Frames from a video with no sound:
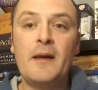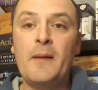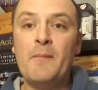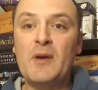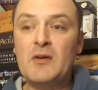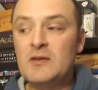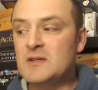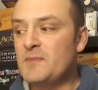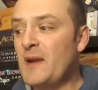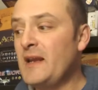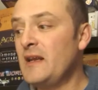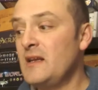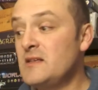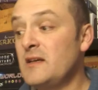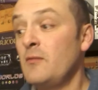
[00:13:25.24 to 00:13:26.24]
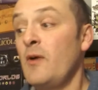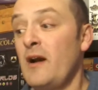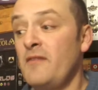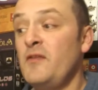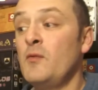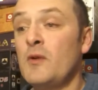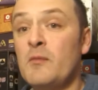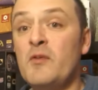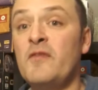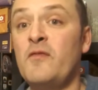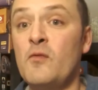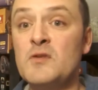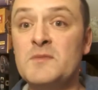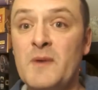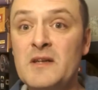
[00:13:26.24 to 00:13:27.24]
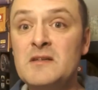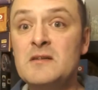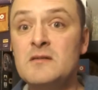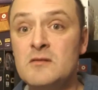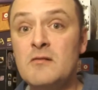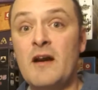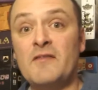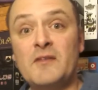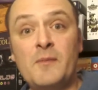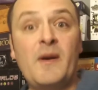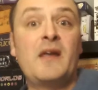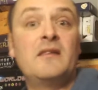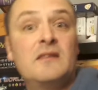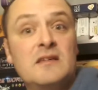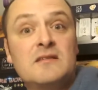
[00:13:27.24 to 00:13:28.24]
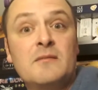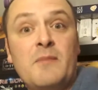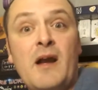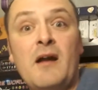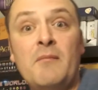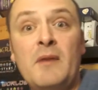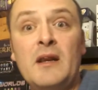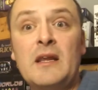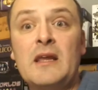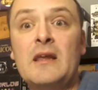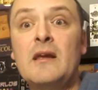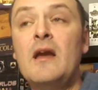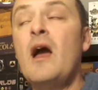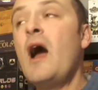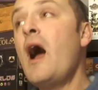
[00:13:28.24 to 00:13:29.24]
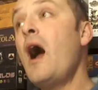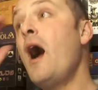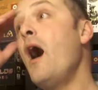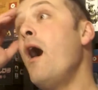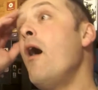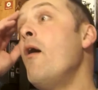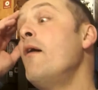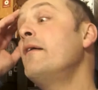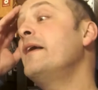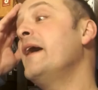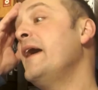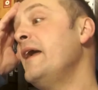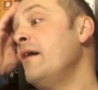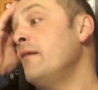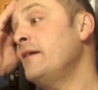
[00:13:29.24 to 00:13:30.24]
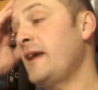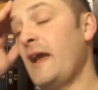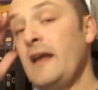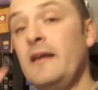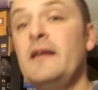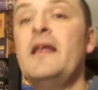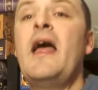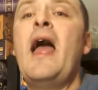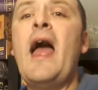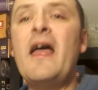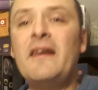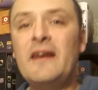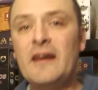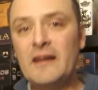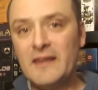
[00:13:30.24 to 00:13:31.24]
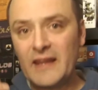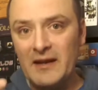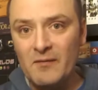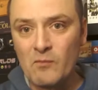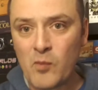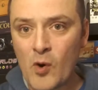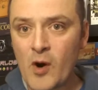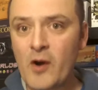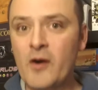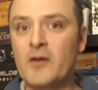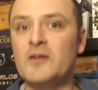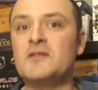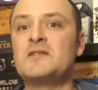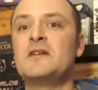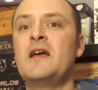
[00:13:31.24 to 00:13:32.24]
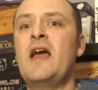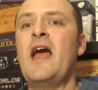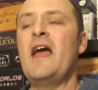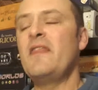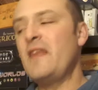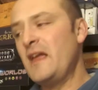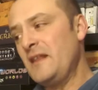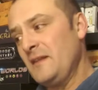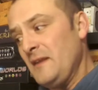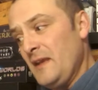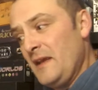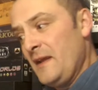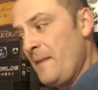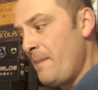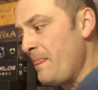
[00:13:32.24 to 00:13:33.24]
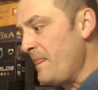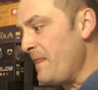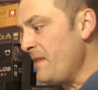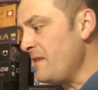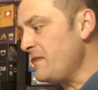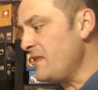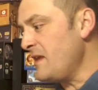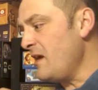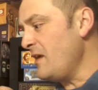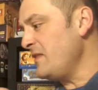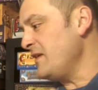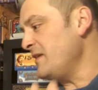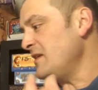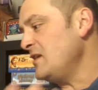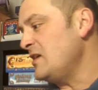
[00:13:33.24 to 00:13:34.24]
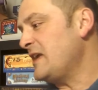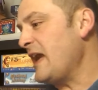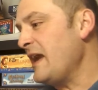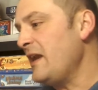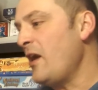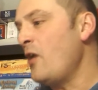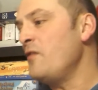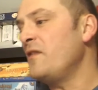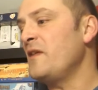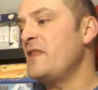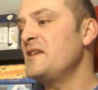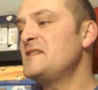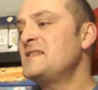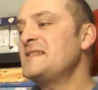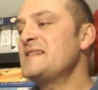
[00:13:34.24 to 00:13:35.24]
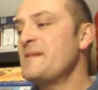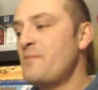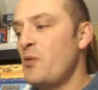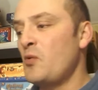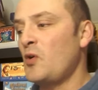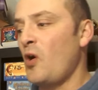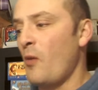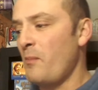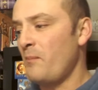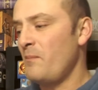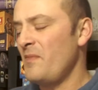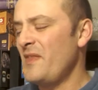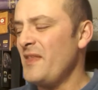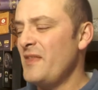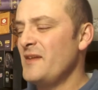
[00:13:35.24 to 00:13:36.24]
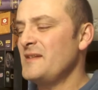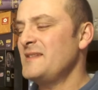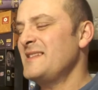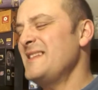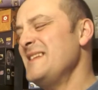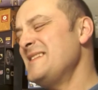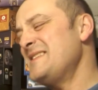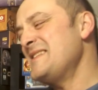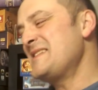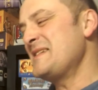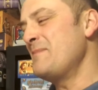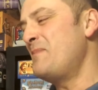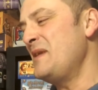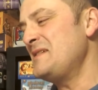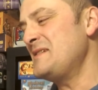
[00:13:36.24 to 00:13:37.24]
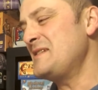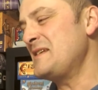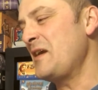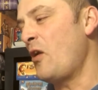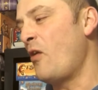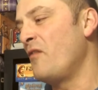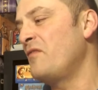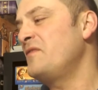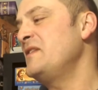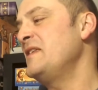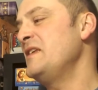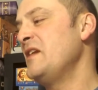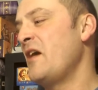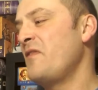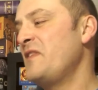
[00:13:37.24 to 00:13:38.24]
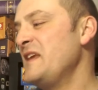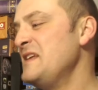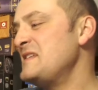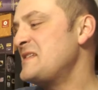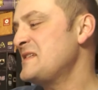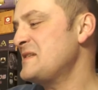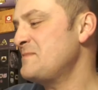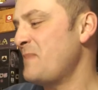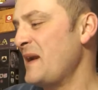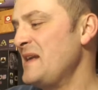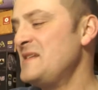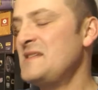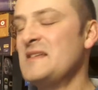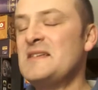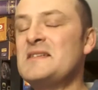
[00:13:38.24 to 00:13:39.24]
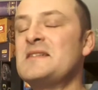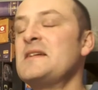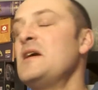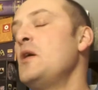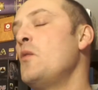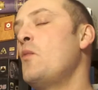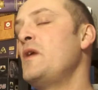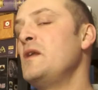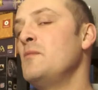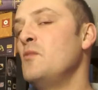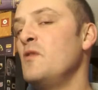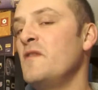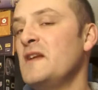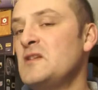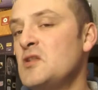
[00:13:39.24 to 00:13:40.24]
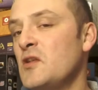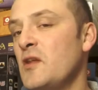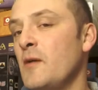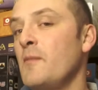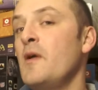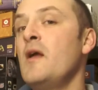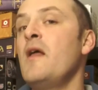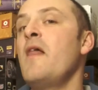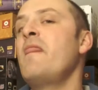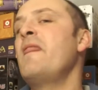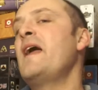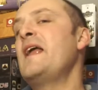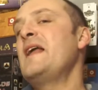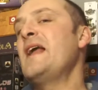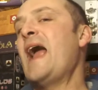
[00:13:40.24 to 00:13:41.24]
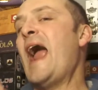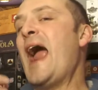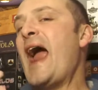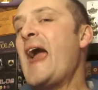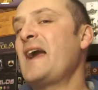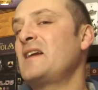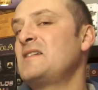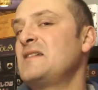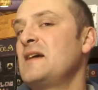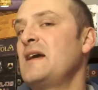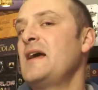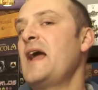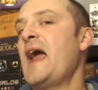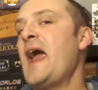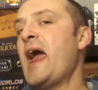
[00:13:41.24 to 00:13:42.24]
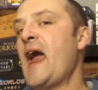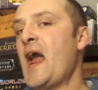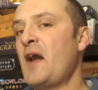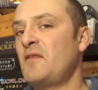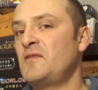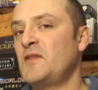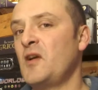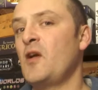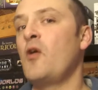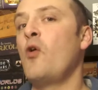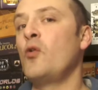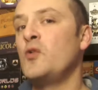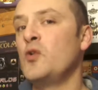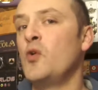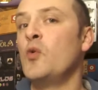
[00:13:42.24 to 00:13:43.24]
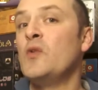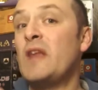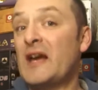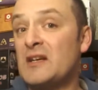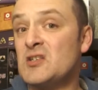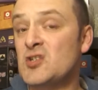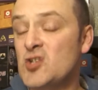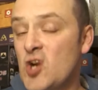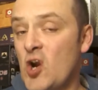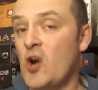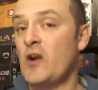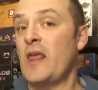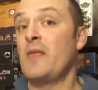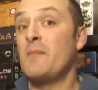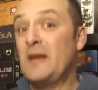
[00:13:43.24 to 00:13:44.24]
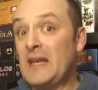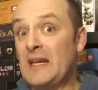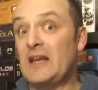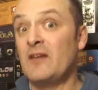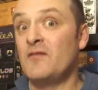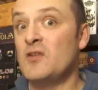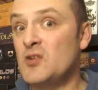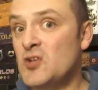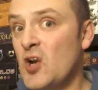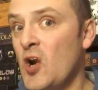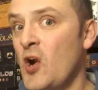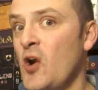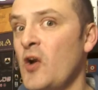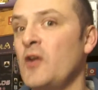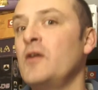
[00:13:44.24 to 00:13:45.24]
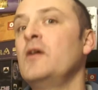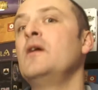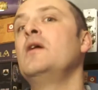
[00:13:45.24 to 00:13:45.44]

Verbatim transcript: But you explain it, you say, well, if you want to move four spaces, you have to pay this amount of money. Oh, okay, okay. And then it works. And then getting over the simple comp- the, the, the simplicity of you know these spaces when you move into them they act after on your next turn at the beginning of your turn